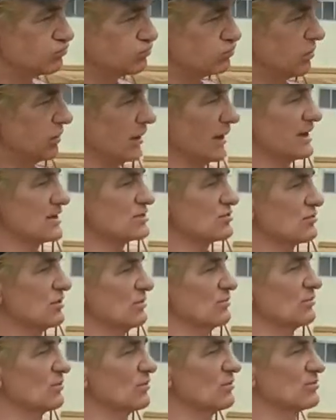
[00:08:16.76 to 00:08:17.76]
Well, ice
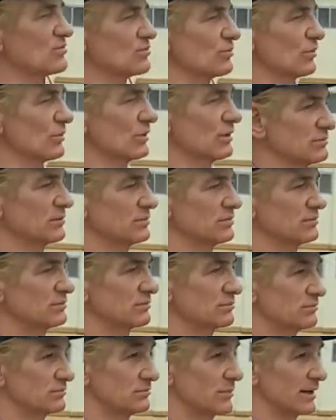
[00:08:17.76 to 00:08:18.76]
cream cones were,
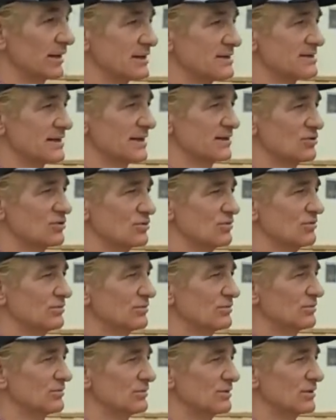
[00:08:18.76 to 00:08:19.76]
like I say, two
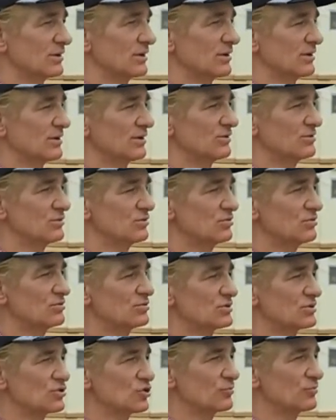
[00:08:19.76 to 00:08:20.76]

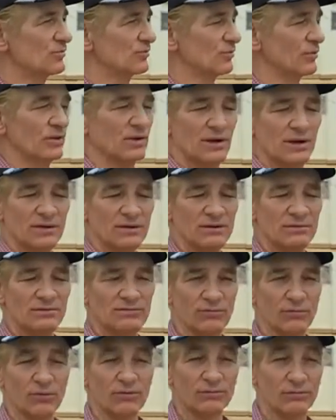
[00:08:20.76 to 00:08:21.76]
scoops for a nickel and
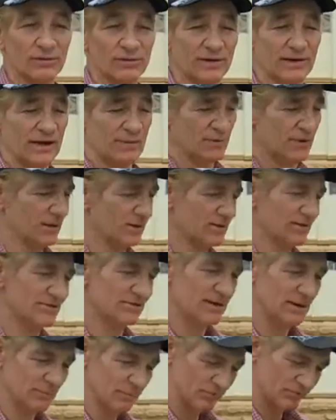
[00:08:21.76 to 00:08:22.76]
4 for a dime. You get this
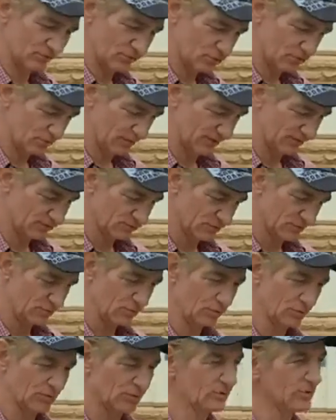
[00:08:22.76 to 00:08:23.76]
double scoop ice cream
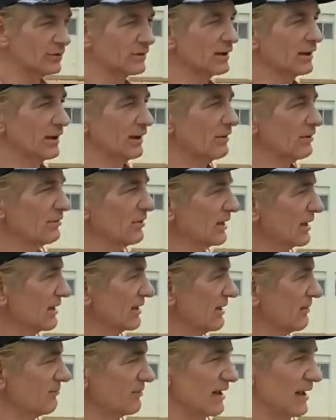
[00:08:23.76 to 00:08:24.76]
holder. I don't think
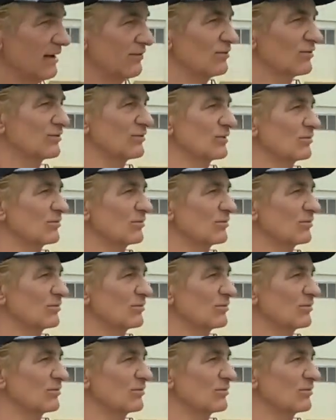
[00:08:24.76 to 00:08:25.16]
I even have those